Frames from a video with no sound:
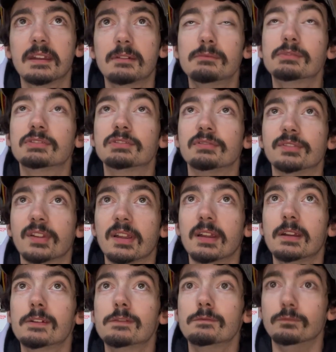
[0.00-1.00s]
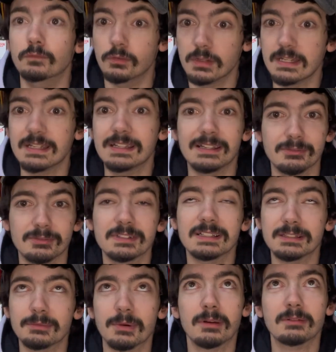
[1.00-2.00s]
which is really
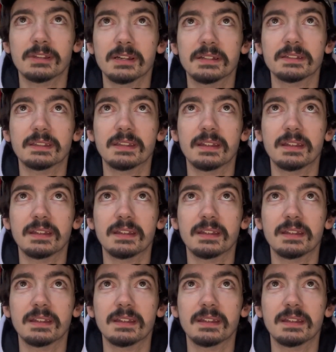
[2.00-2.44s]
really well done.